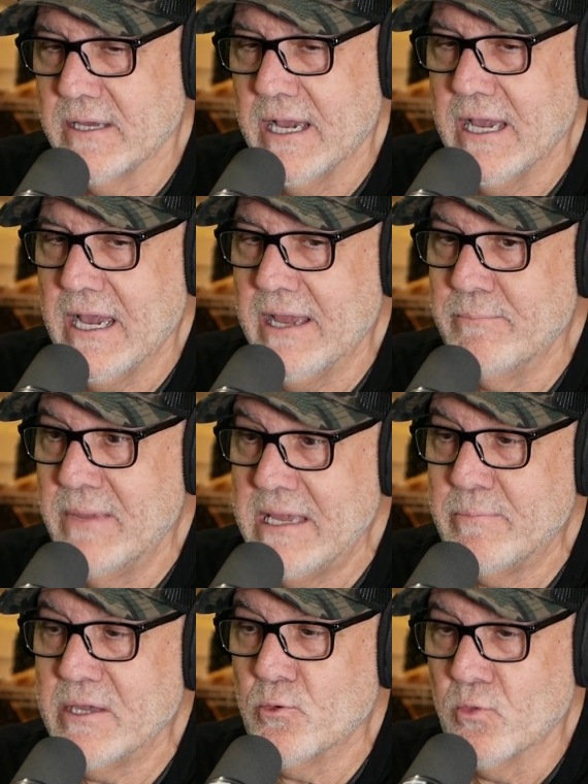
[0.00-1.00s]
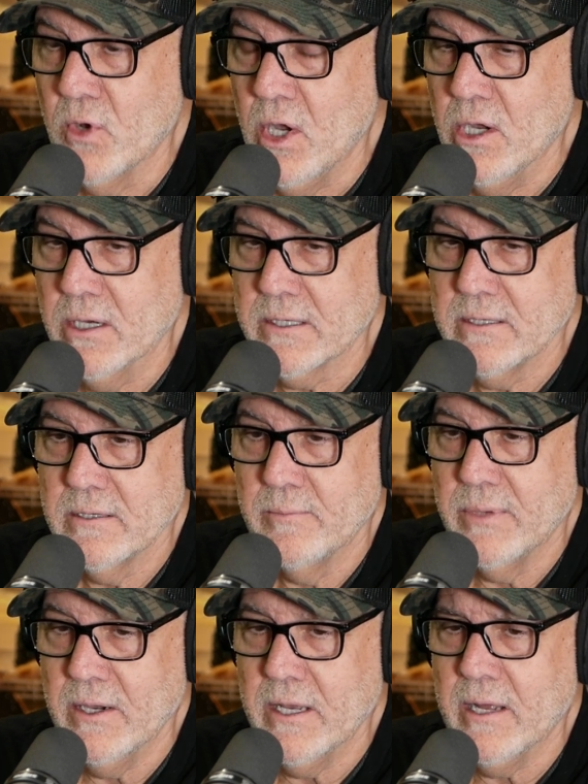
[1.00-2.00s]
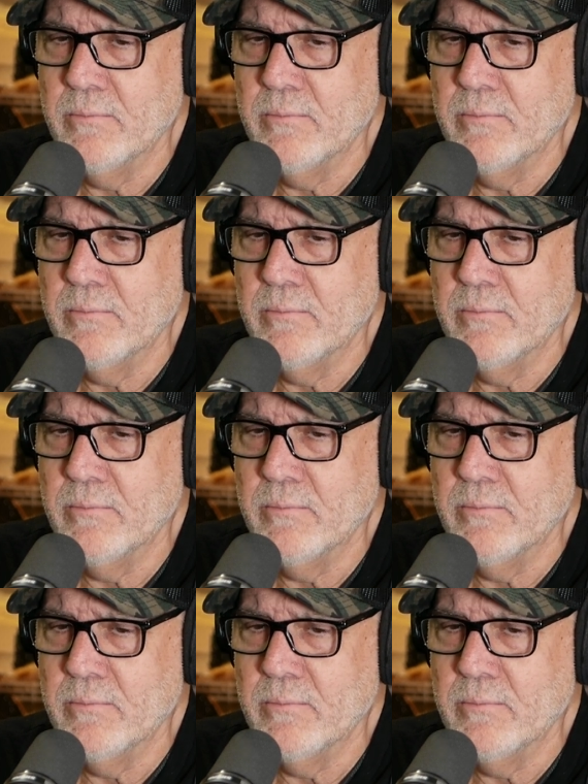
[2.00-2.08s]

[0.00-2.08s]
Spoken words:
I may be wrong, but